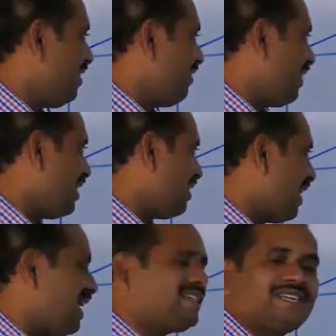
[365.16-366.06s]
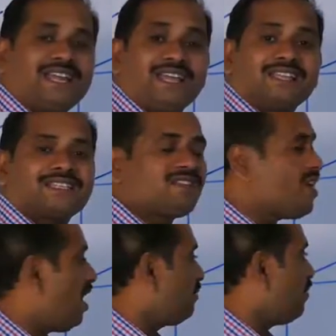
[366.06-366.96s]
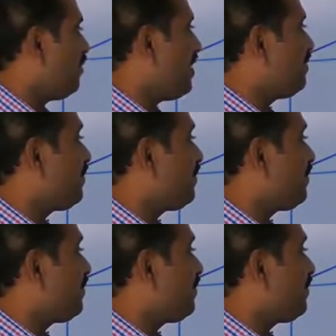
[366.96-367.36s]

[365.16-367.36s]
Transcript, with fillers: When light is not moving